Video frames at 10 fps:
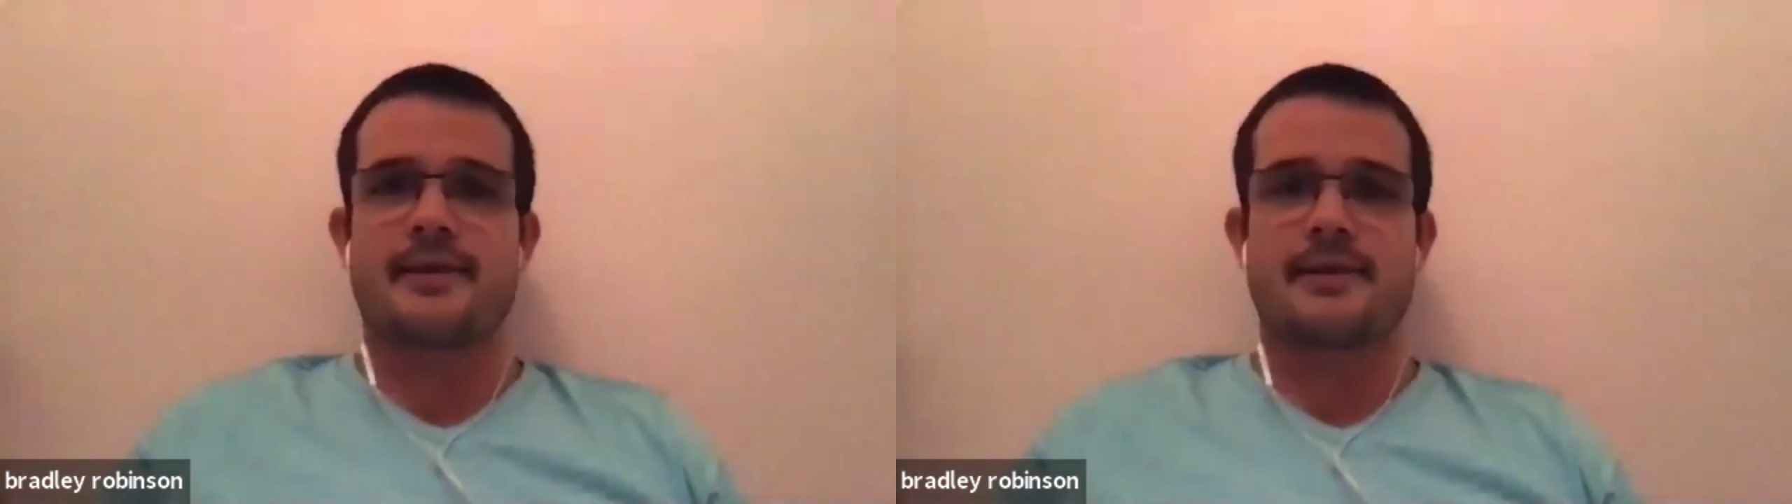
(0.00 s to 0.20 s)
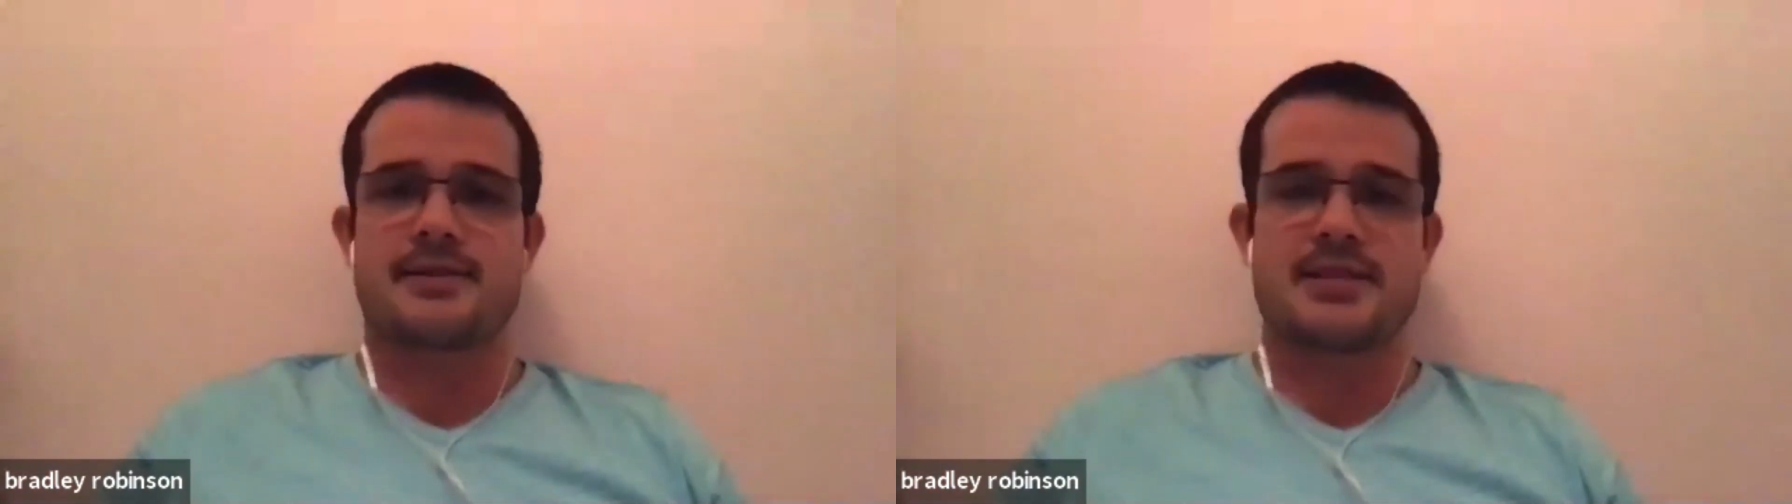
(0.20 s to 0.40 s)

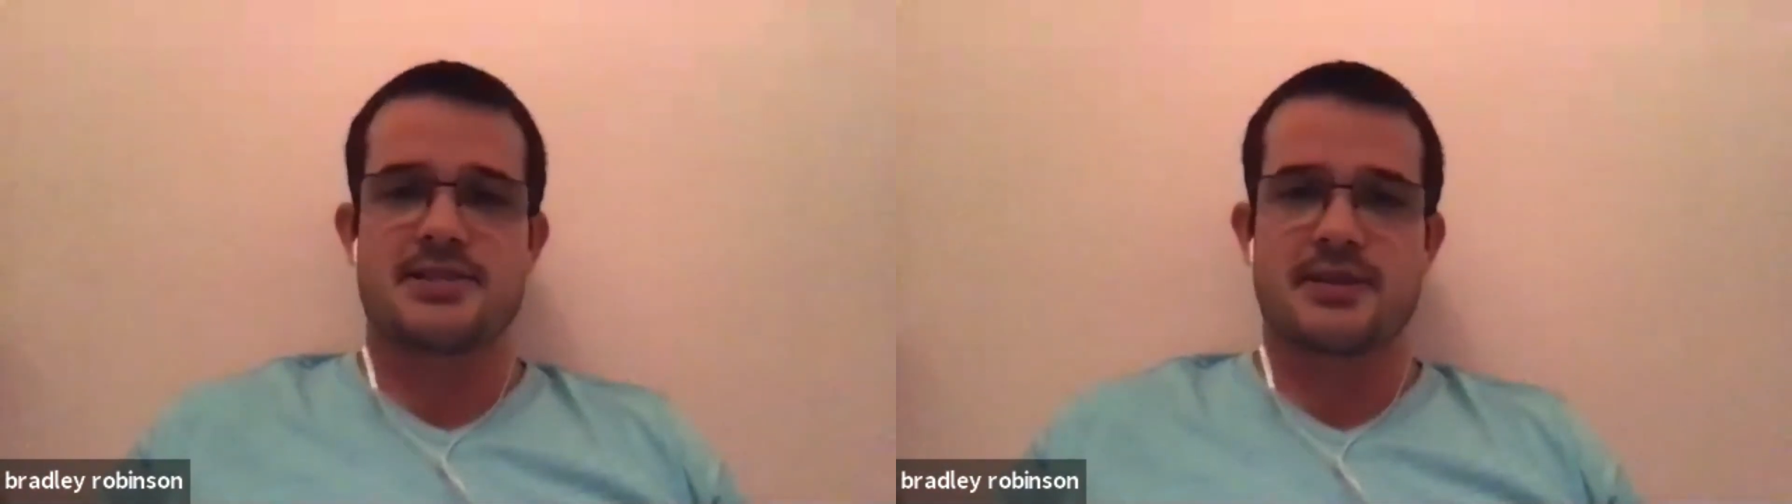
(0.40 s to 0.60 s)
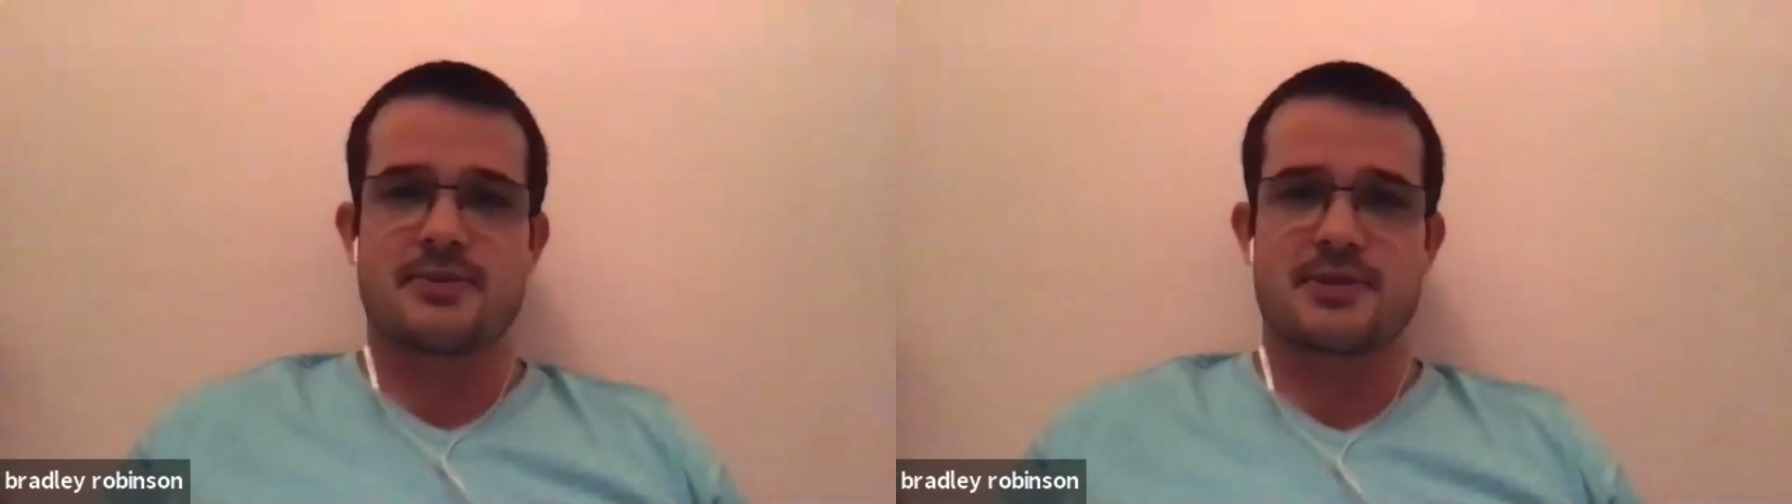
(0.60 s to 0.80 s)
teaching
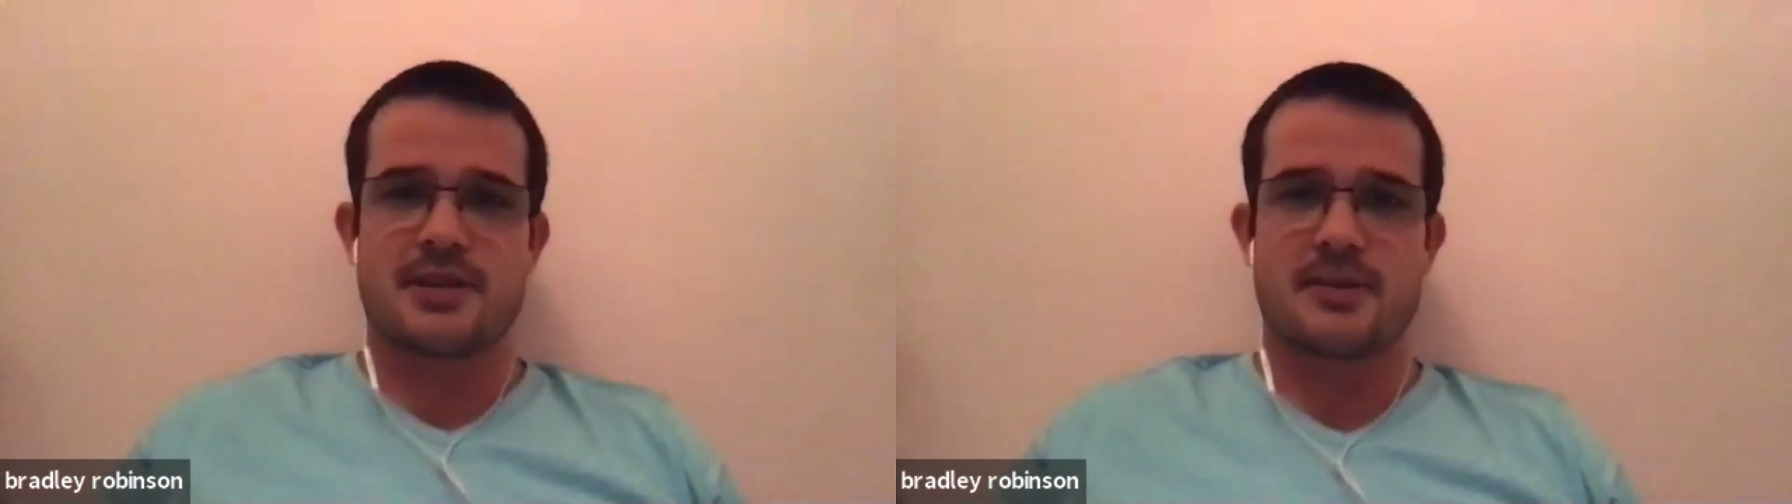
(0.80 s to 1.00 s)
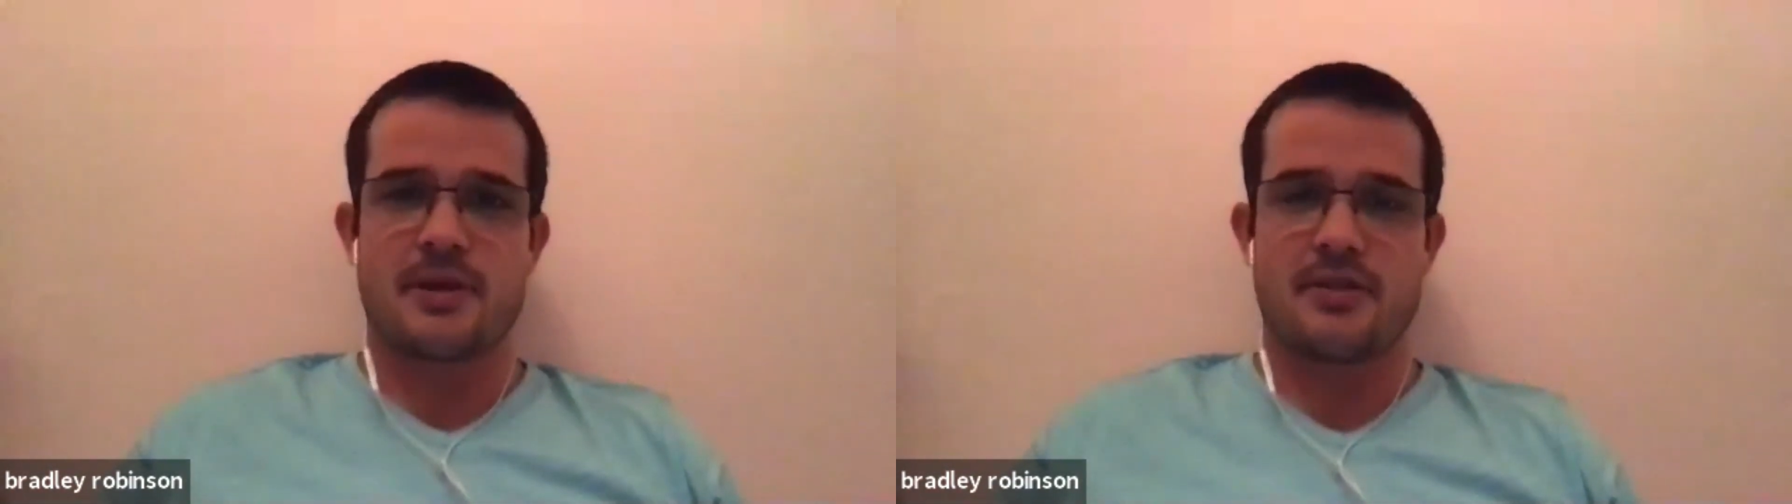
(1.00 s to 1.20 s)
was going to be
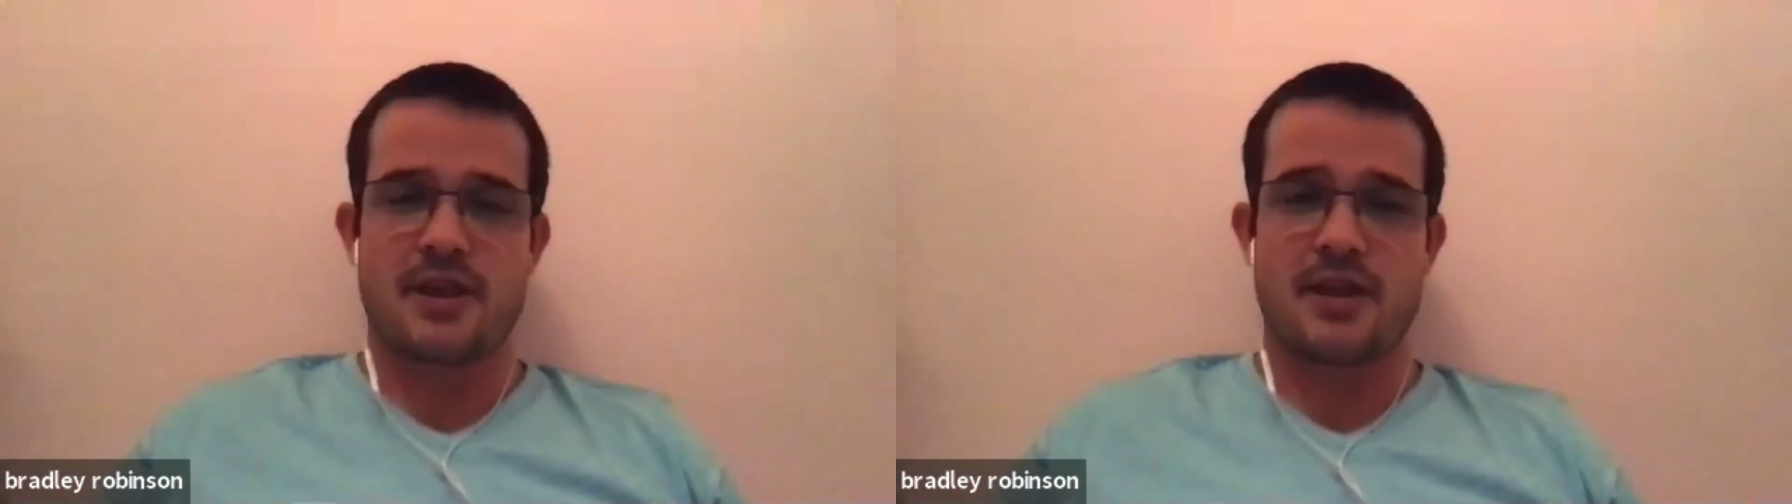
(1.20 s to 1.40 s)
a thing.